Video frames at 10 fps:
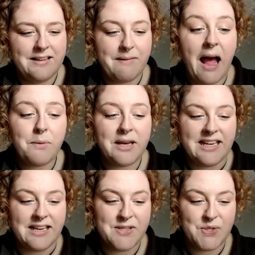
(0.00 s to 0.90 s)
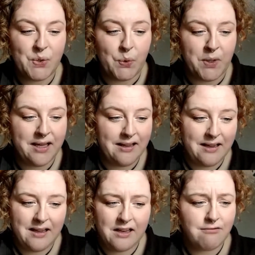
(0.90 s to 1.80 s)
I will eat it soon.
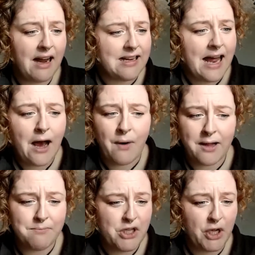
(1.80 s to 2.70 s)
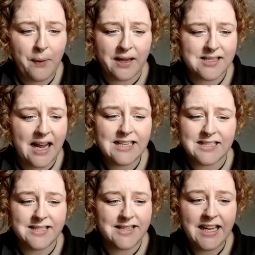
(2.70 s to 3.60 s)
Right now I'm too excited
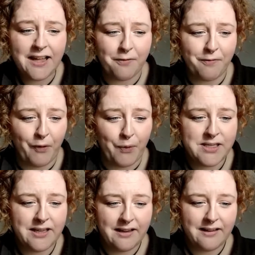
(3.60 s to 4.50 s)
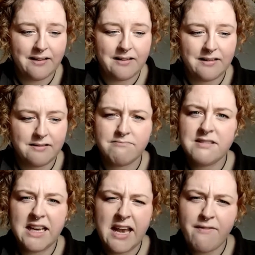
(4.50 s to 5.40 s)
to think of food.
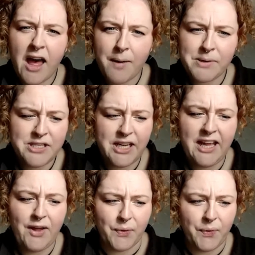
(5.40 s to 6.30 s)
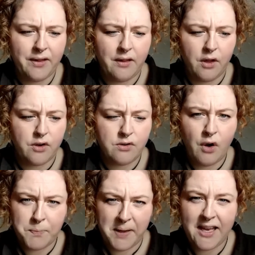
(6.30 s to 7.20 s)
Did it ever happen to you,
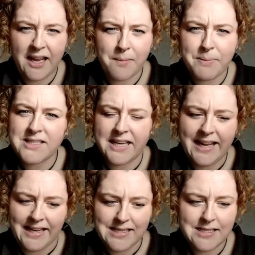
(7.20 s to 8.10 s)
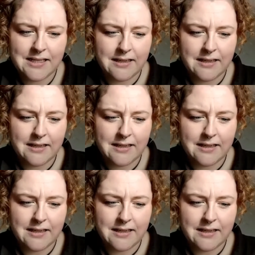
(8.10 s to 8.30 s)
not being able to eat?"